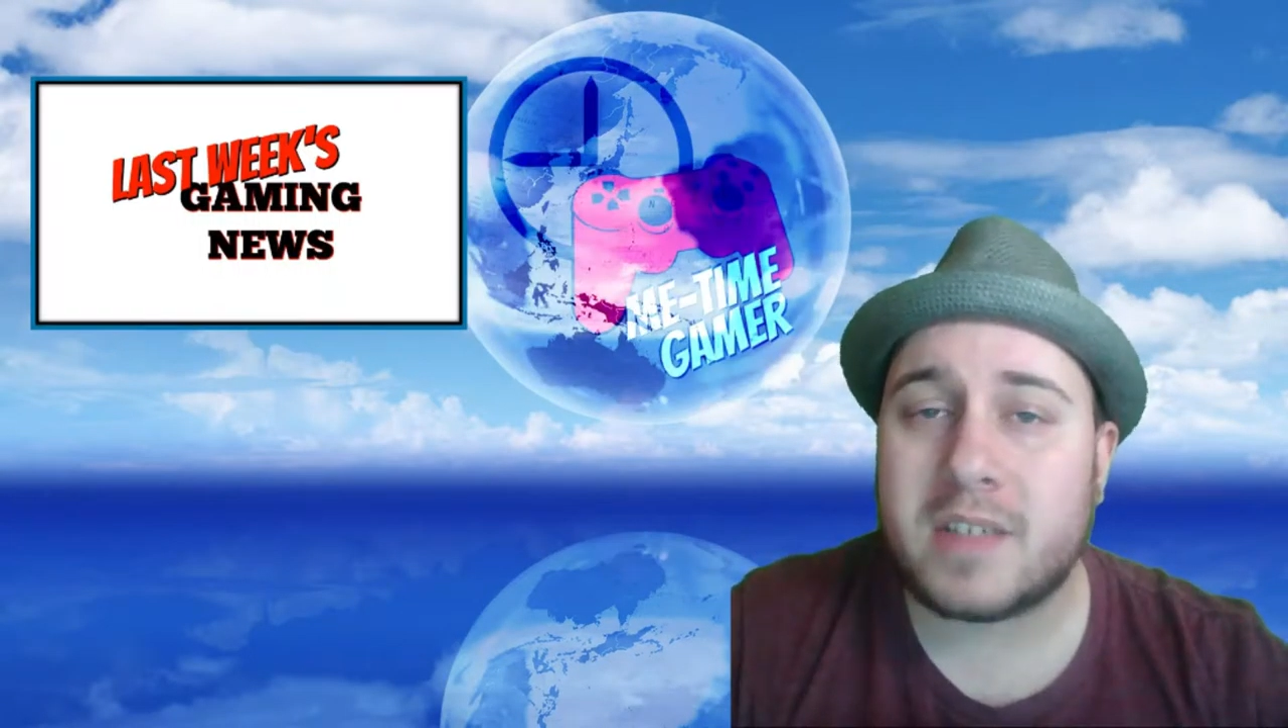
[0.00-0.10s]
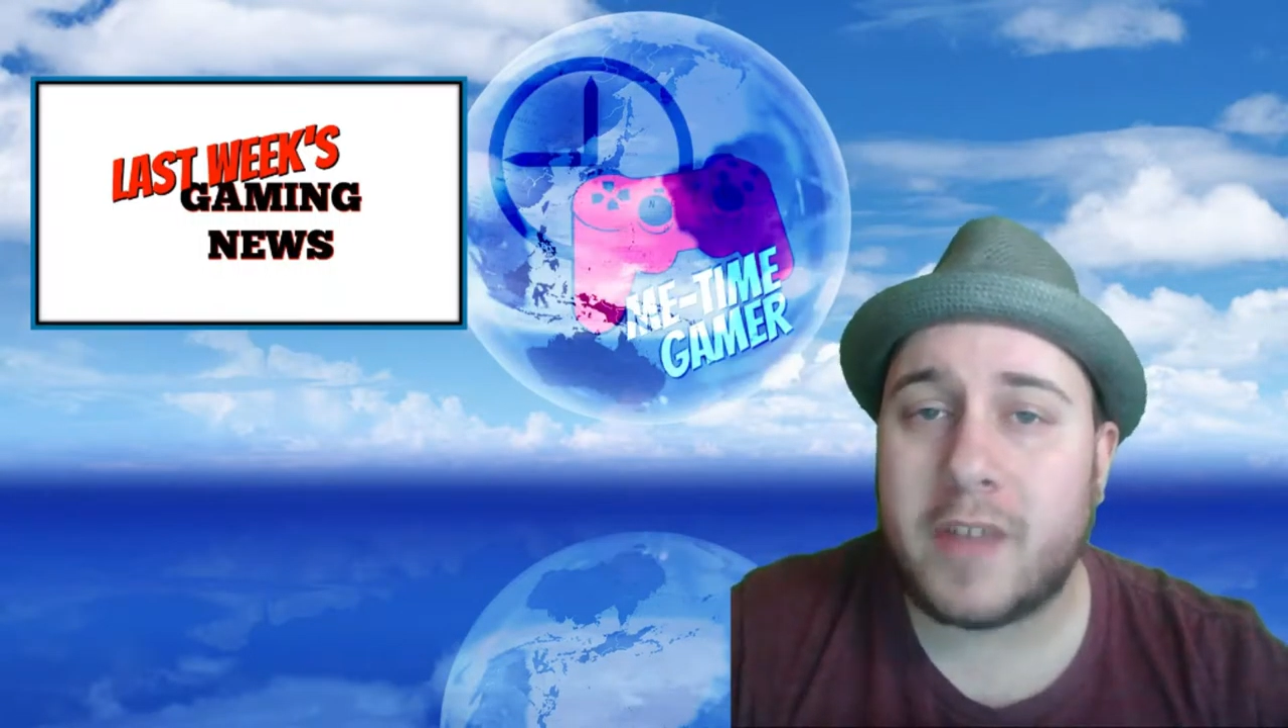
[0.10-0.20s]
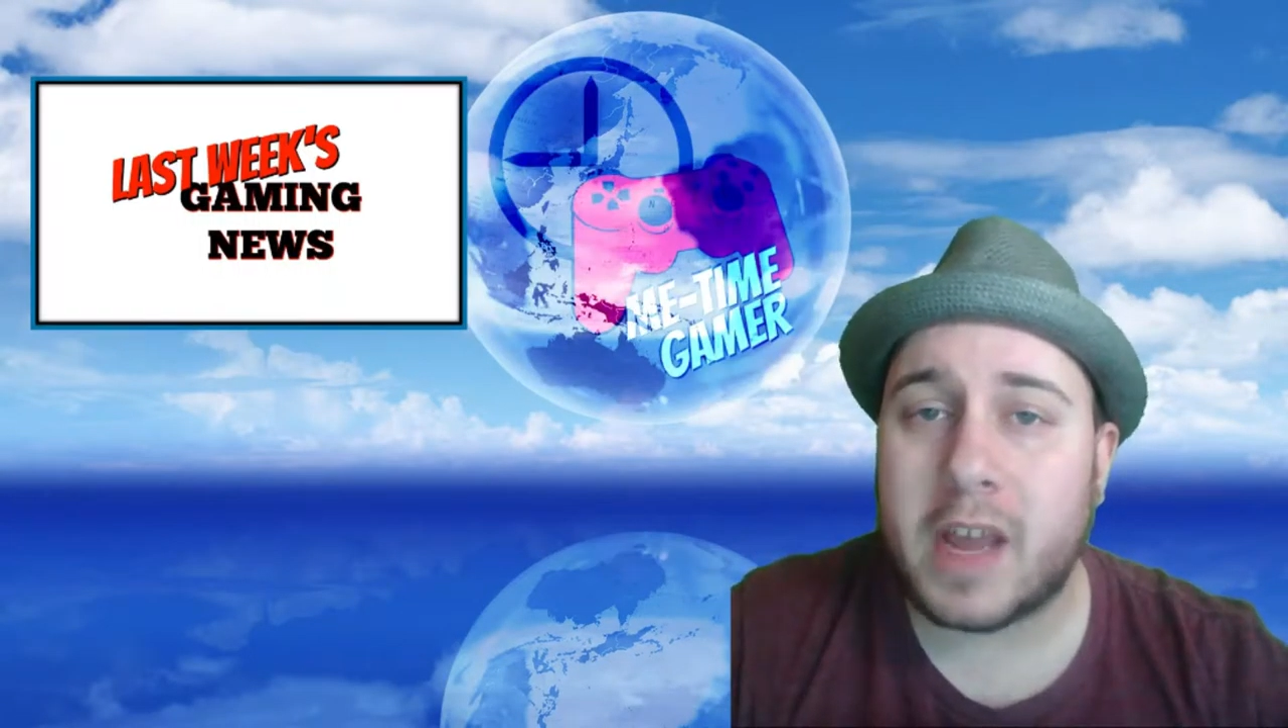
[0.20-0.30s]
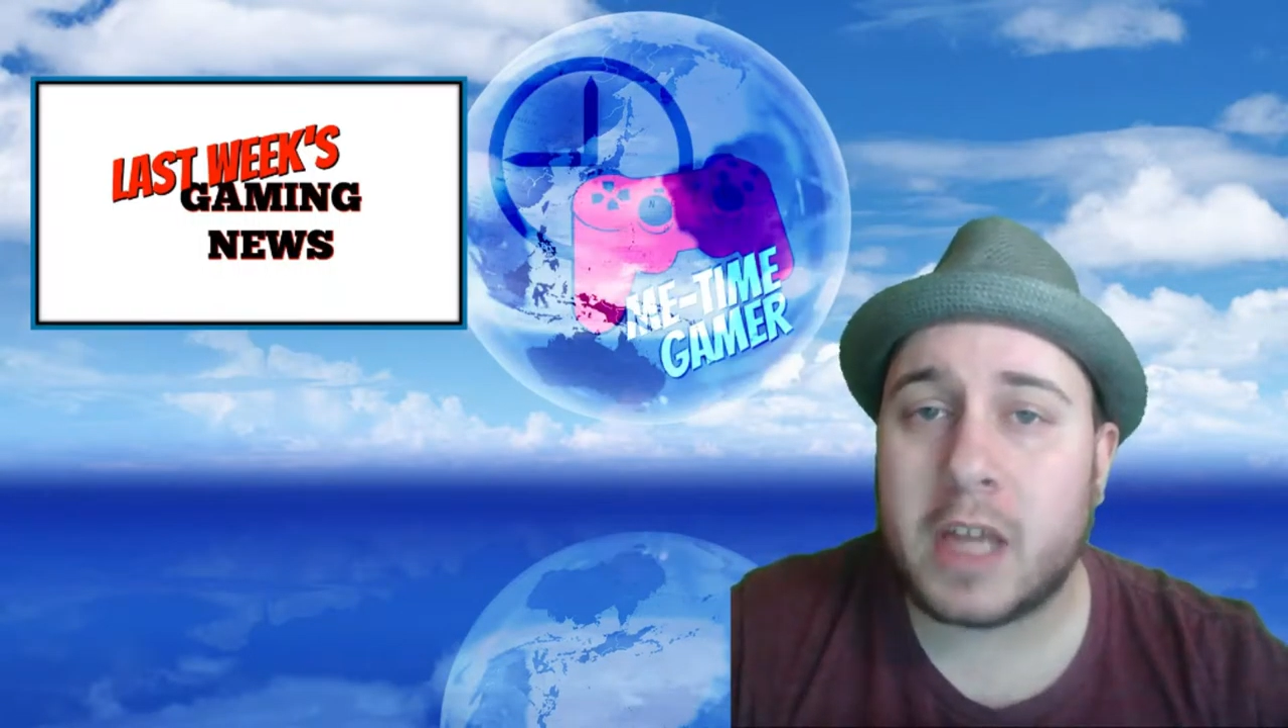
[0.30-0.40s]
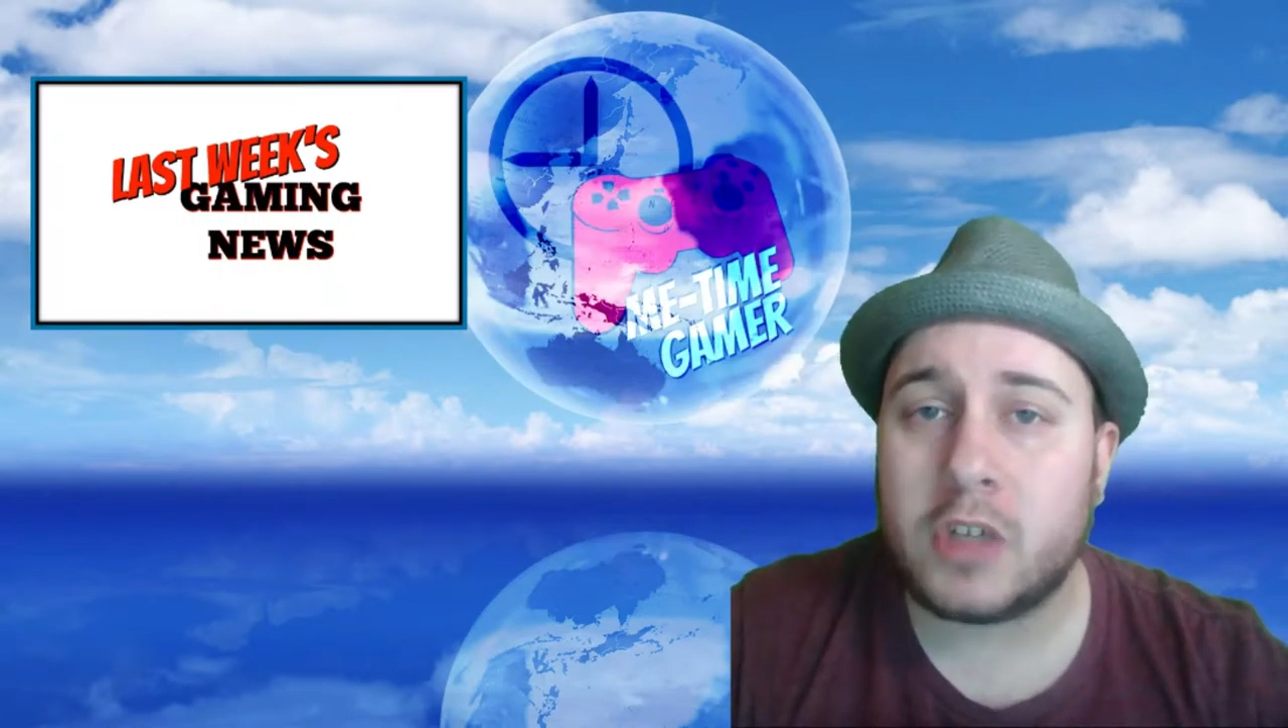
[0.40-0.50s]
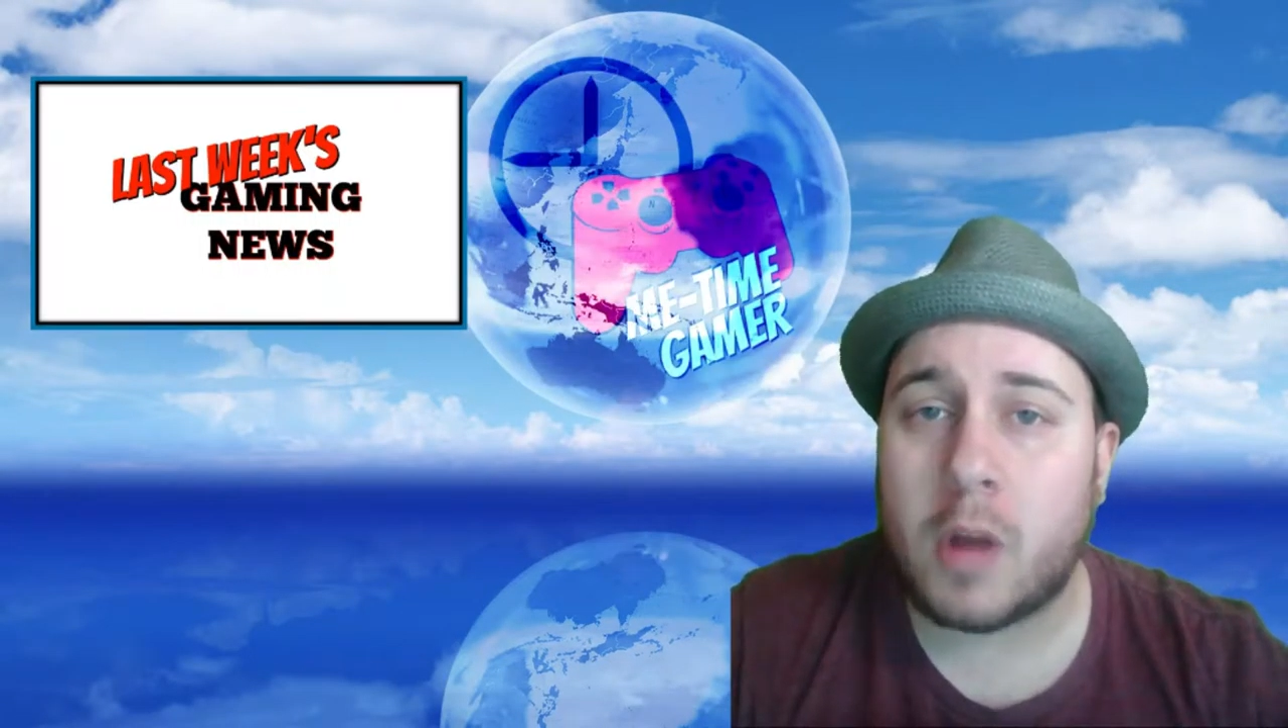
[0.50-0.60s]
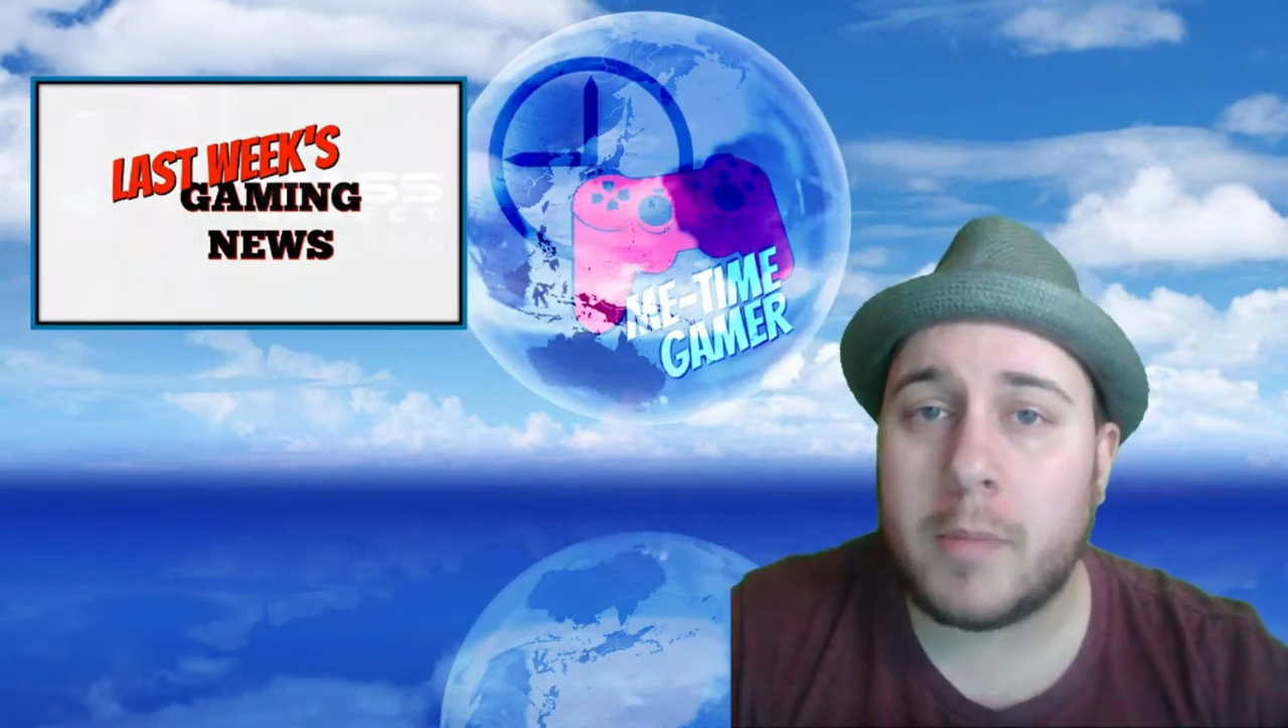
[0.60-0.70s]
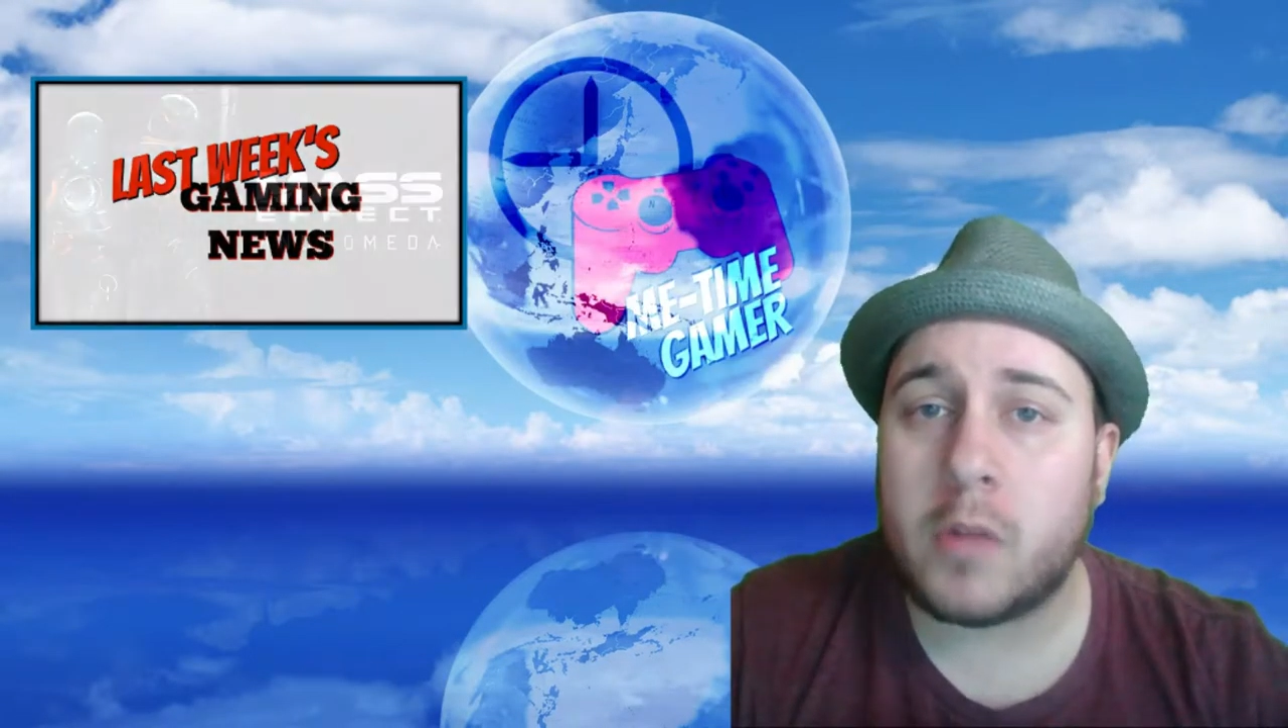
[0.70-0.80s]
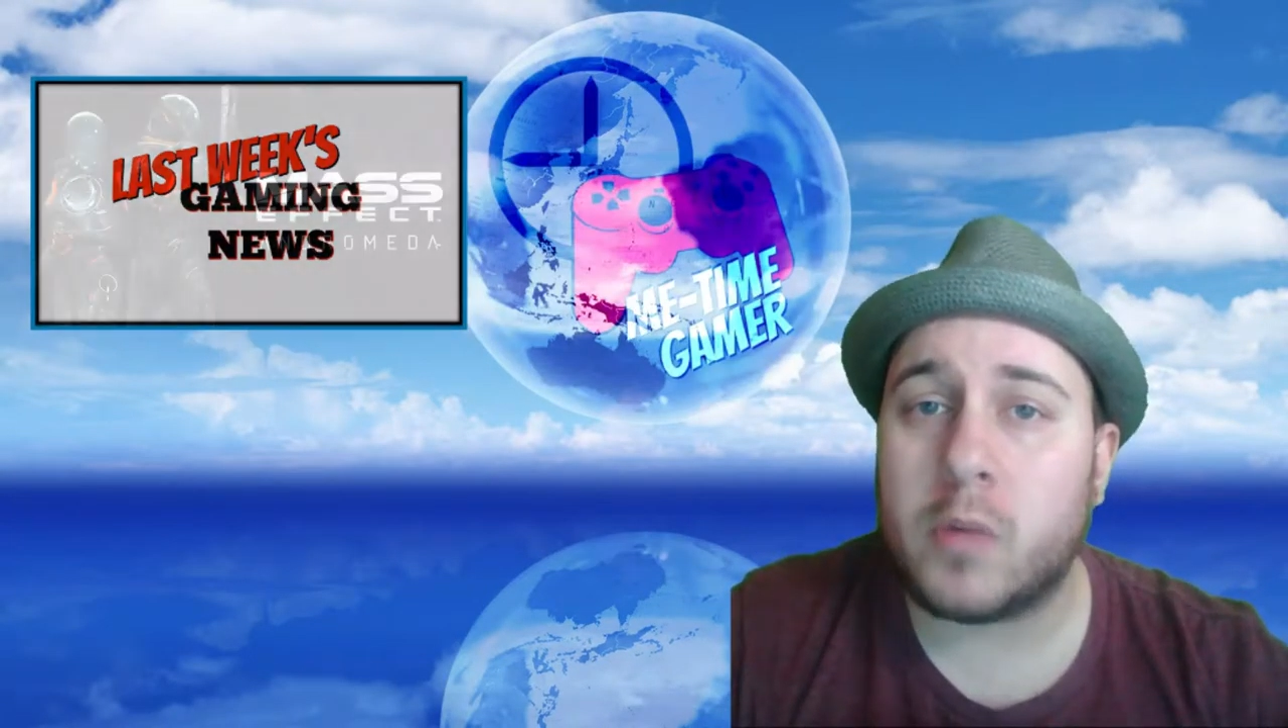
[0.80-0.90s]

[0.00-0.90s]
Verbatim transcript: Effect Andromeda